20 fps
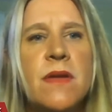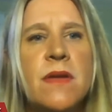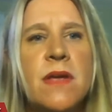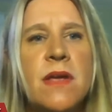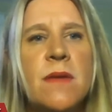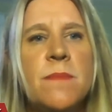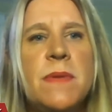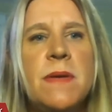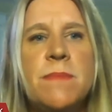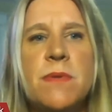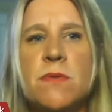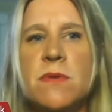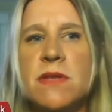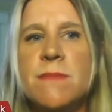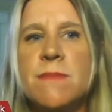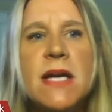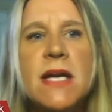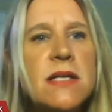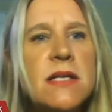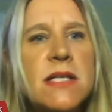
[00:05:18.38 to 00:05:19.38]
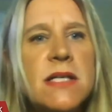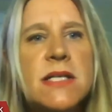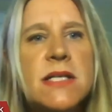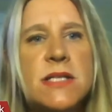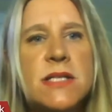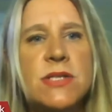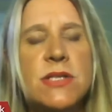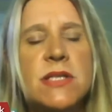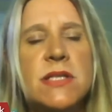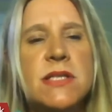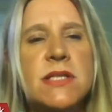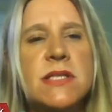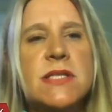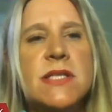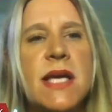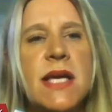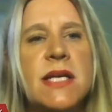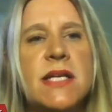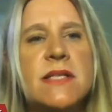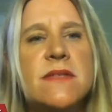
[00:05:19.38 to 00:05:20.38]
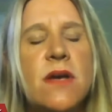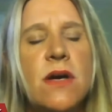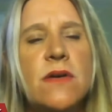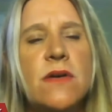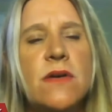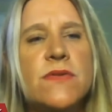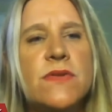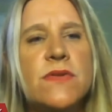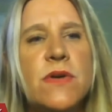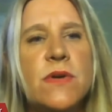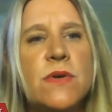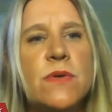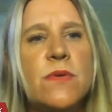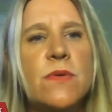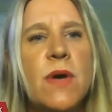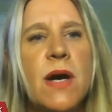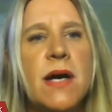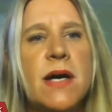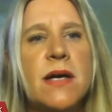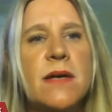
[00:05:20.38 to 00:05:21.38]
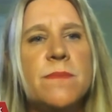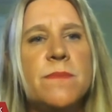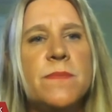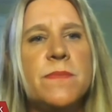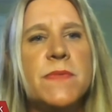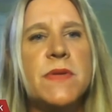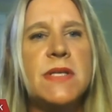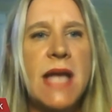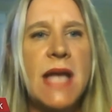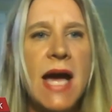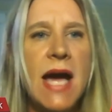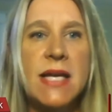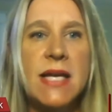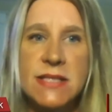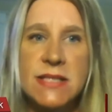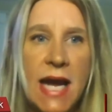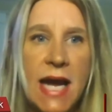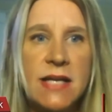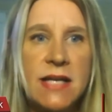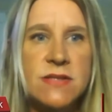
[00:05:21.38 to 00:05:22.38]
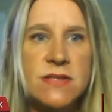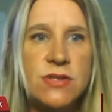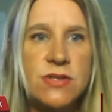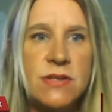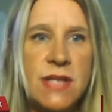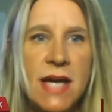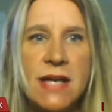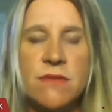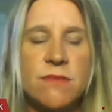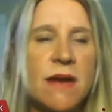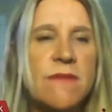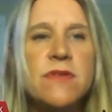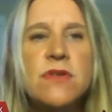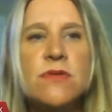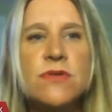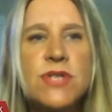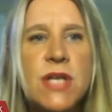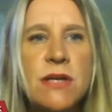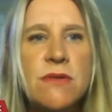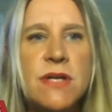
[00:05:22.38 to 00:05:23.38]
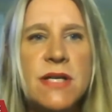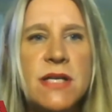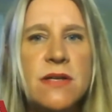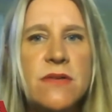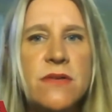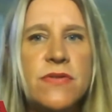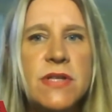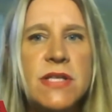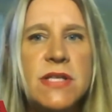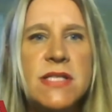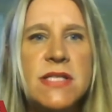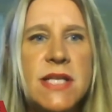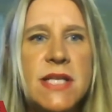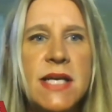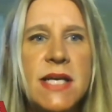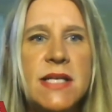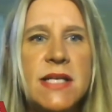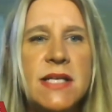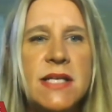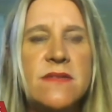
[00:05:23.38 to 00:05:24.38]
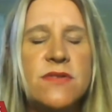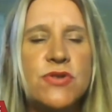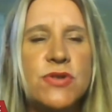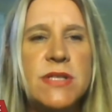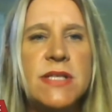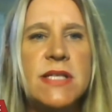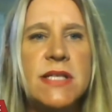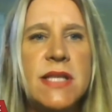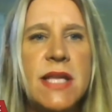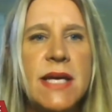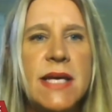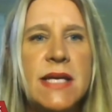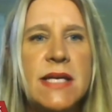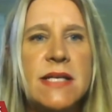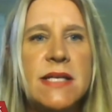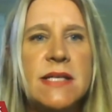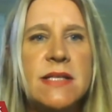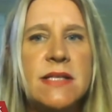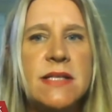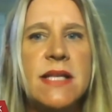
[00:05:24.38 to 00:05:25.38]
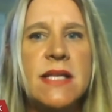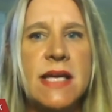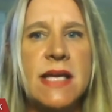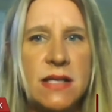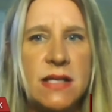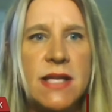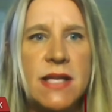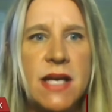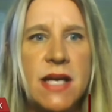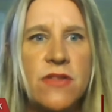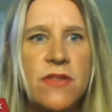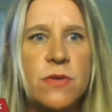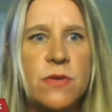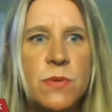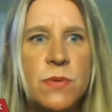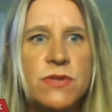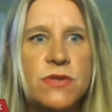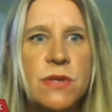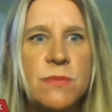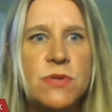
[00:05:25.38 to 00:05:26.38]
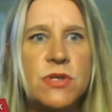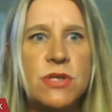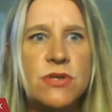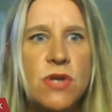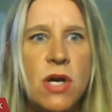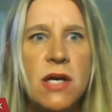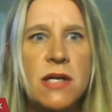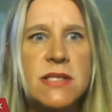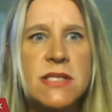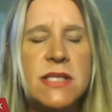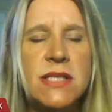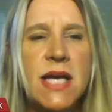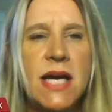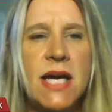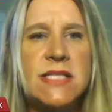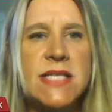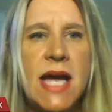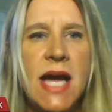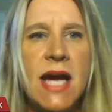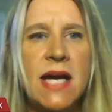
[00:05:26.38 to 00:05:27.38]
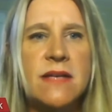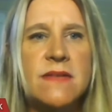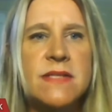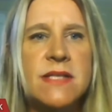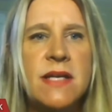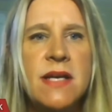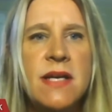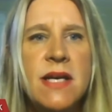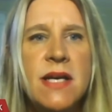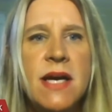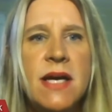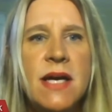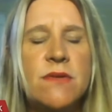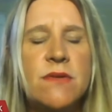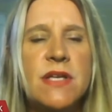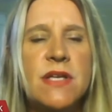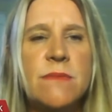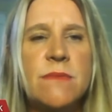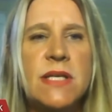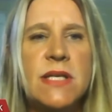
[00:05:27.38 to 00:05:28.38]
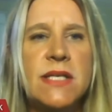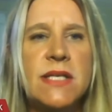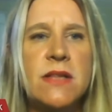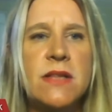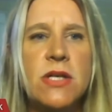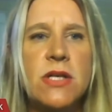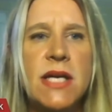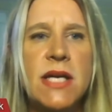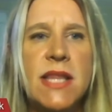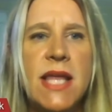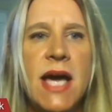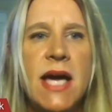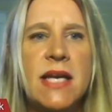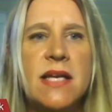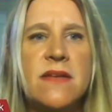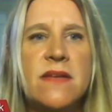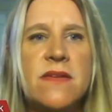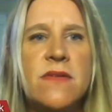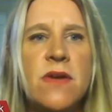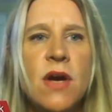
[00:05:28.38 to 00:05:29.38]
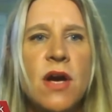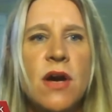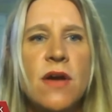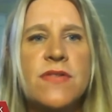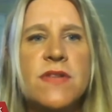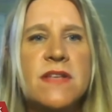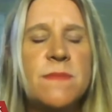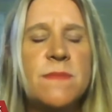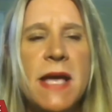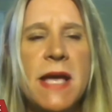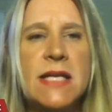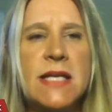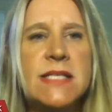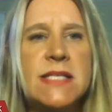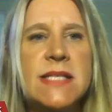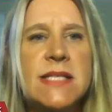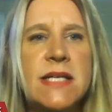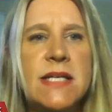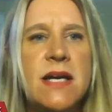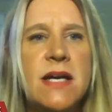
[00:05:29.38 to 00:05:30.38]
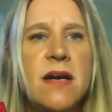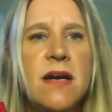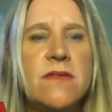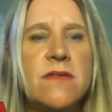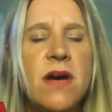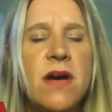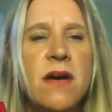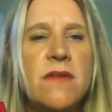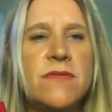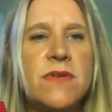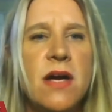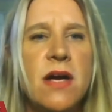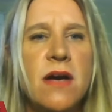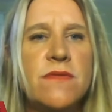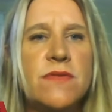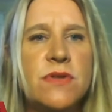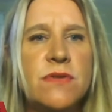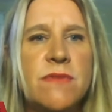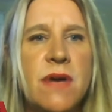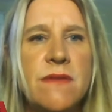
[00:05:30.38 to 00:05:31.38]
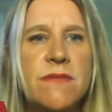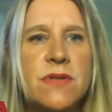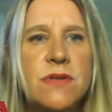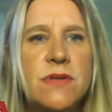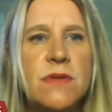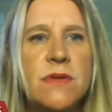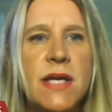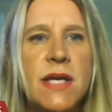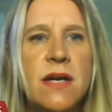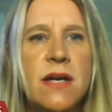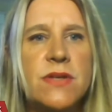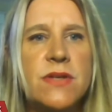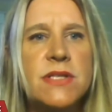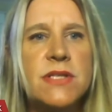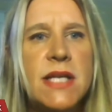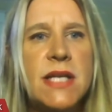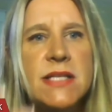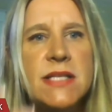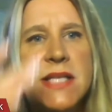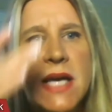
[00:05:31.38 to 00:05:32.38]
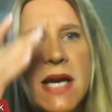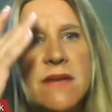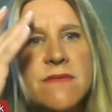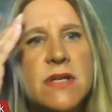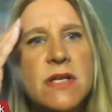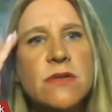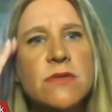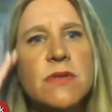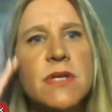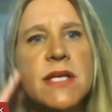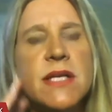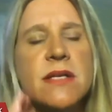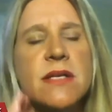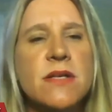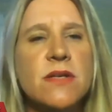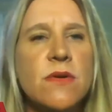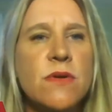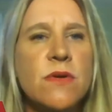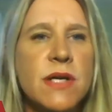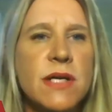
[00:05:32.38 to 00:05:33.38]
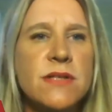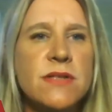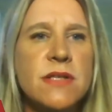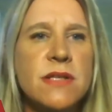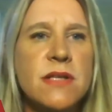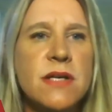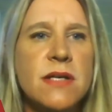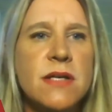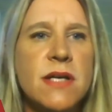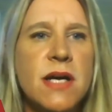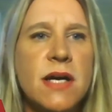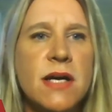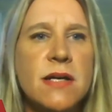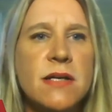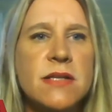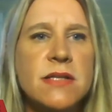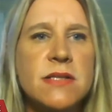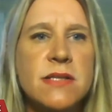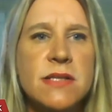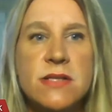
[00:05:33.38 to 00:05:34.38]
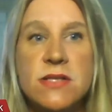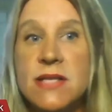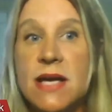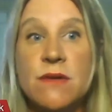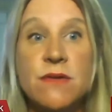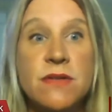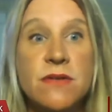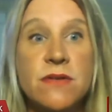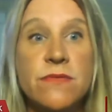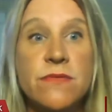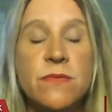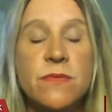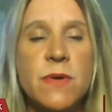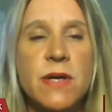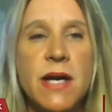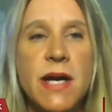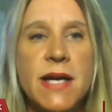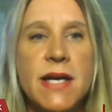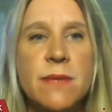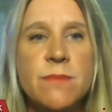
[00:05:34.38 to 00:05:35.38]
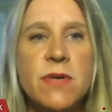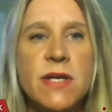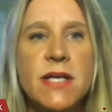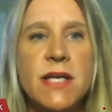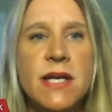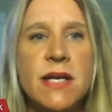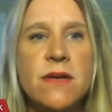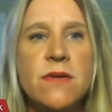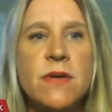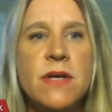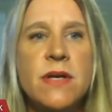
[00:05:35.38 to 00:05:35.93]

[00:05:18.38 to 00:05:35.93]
people with medical conditions, and it's also um, not a tax, not a revenue generator for the state. It's treated like like like other prescription drugs and not taxed. I don't think we need to look at that as this panacea of, of, of new revenue like other states have, including Illinois to the uh, to the south of where I am right now,